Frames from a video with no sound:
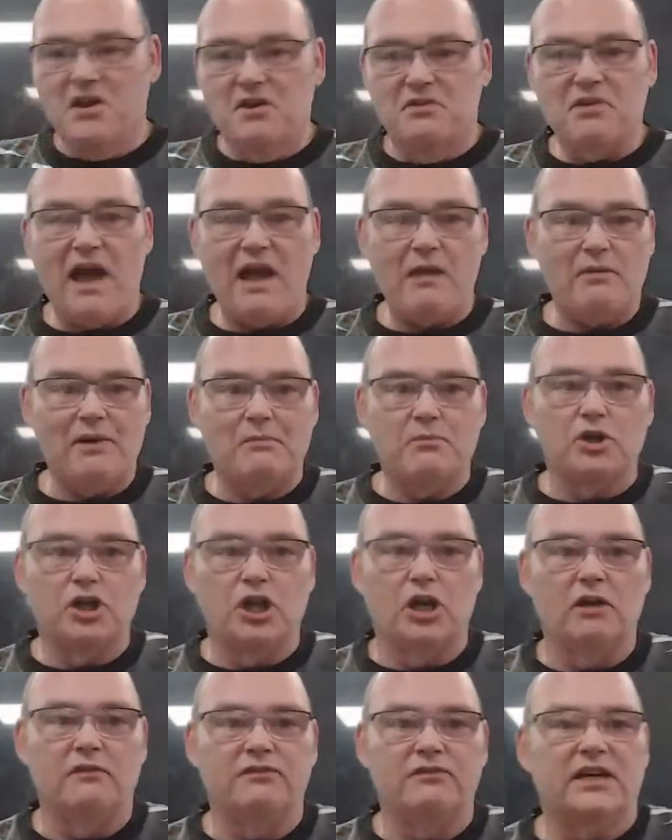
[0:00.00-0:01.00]
Right, well, I'm going to
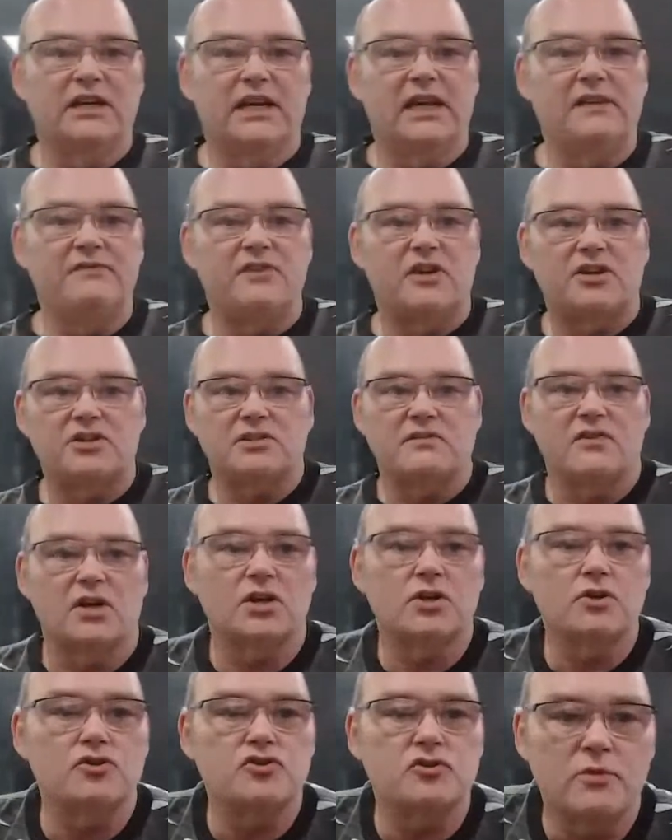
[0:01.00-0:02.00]
love you and leave you because I've got
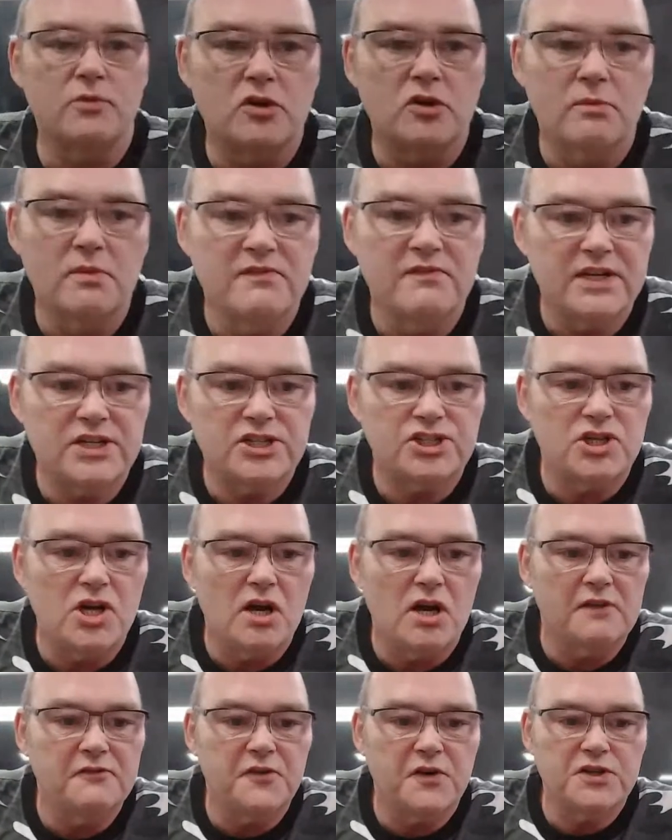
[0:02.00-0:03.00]
a customer coming very
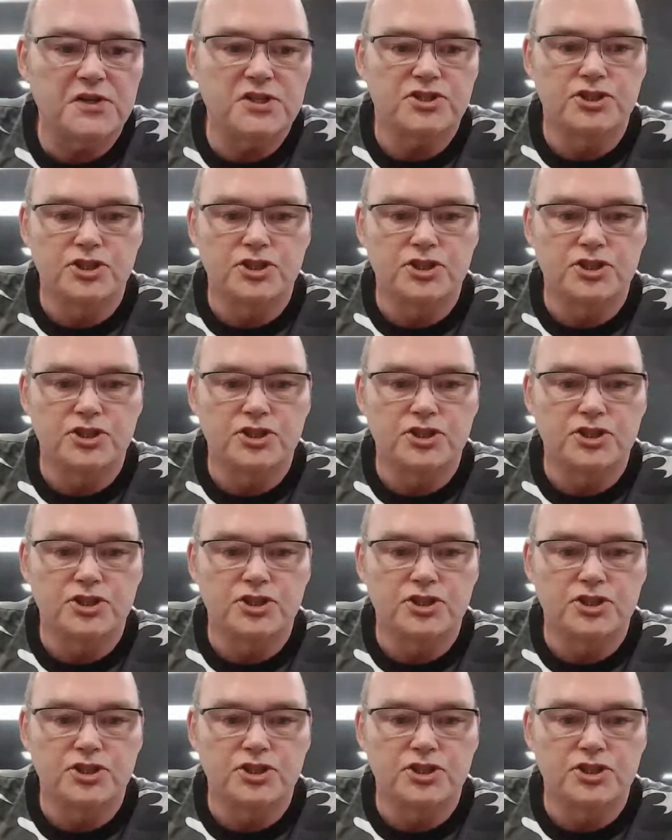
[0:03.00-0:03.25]
shortly for his